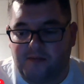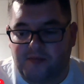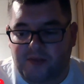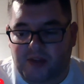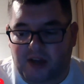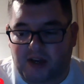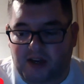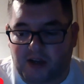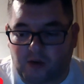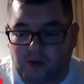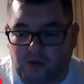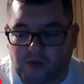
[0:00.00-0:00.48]

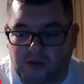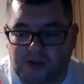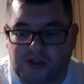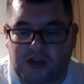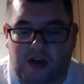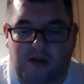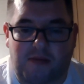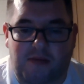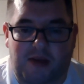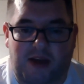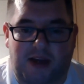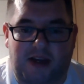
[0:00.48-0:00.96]
And it
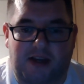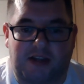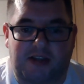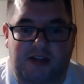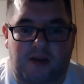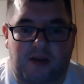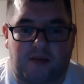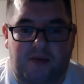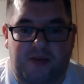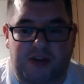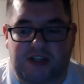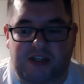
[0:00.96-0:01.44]
also means
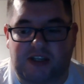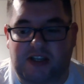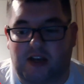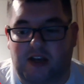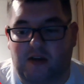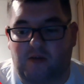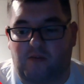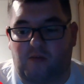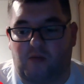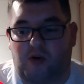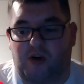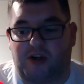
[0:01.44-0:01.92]
that
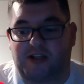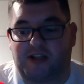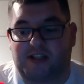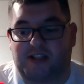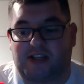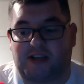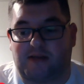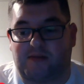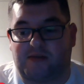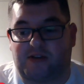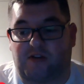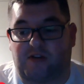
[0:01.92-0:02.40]
Dillian Whyte
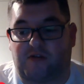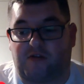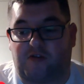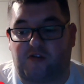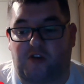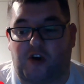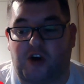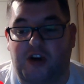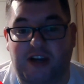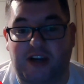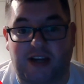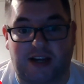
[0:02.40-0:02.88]
seems to
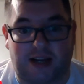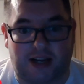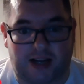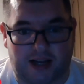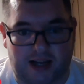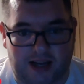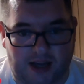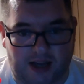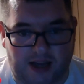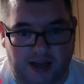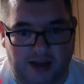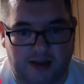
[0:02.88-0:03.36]

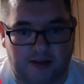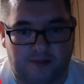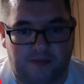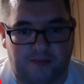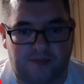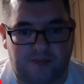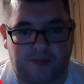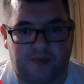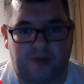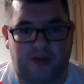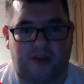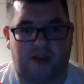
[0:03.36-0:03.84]
finally,
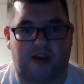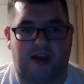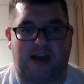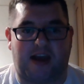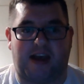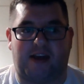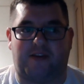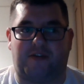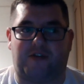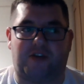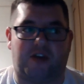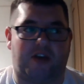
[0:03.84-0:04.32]

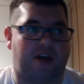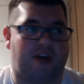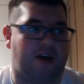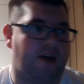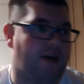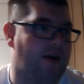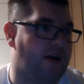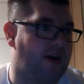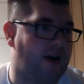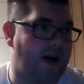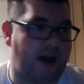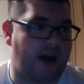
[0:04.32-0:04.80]
after,
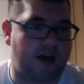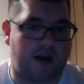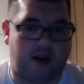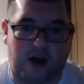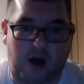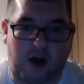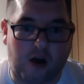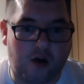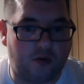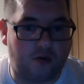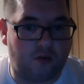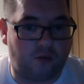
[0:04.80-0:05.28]

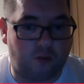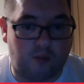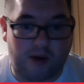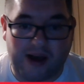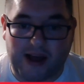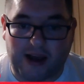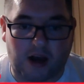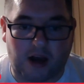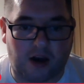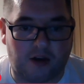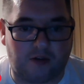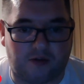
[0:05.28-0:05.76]

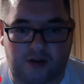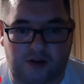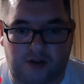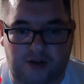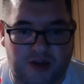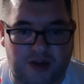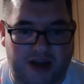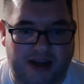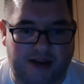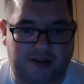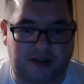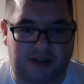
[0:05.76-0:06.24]
well over
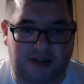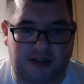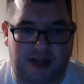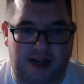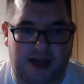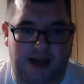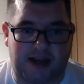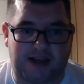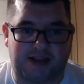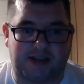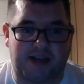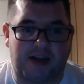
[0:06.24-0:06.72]
1,000
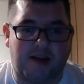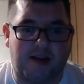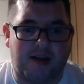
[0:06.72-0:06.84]
days,